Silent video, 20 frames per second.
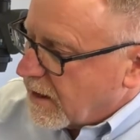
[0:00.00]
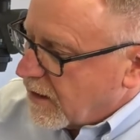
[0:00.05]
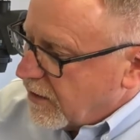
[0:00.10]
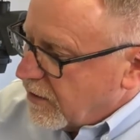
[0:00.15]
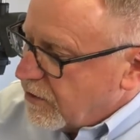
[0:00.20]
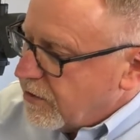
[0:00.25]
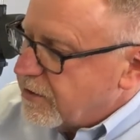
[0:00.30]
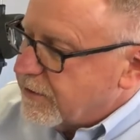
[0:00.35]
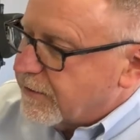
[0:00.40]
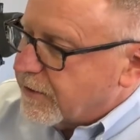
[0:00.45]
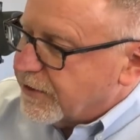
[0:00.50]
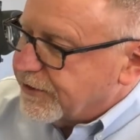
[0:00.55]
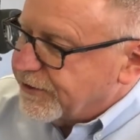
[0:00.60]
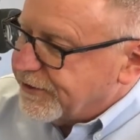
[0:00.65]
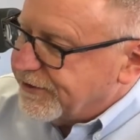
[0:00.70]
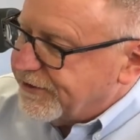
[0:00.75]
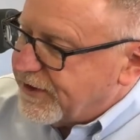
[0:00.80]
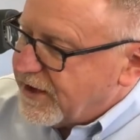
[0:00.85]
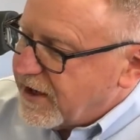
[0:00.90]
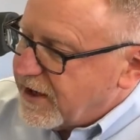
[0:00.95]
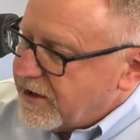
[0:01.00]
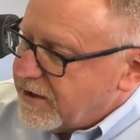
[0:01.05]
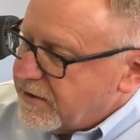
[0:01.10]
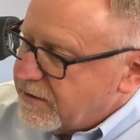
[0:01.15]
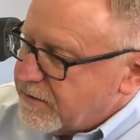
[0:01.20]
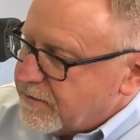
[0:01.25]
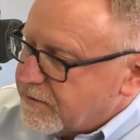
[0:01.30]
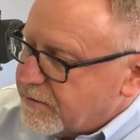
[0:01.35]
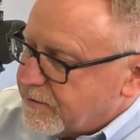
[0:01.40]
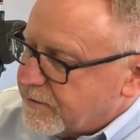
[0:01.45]
universal stand.
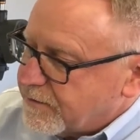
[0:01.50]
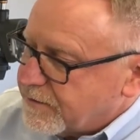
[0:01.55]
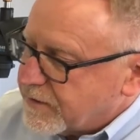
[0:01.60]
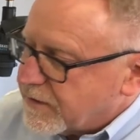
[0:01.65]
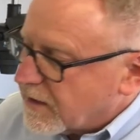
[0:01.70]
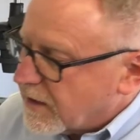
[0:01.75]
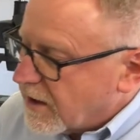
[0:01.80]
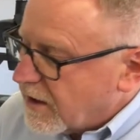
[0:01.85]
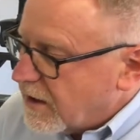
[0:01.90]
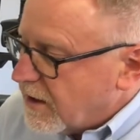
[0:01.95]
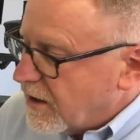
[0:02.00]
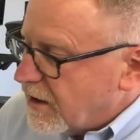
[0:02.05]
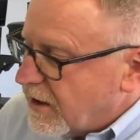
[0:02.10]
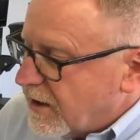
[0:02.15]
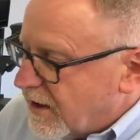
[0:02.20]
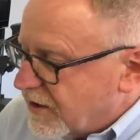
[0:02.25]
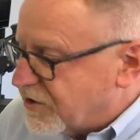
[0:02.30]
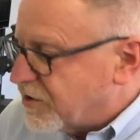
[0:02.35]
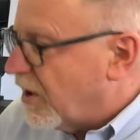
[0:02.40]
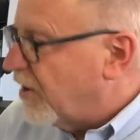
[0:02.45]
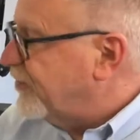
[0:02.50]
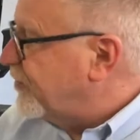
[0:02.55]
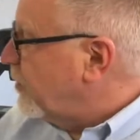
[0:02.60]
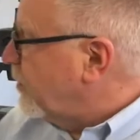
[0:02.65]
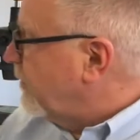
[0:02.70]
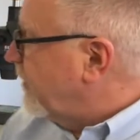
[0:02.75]
It's also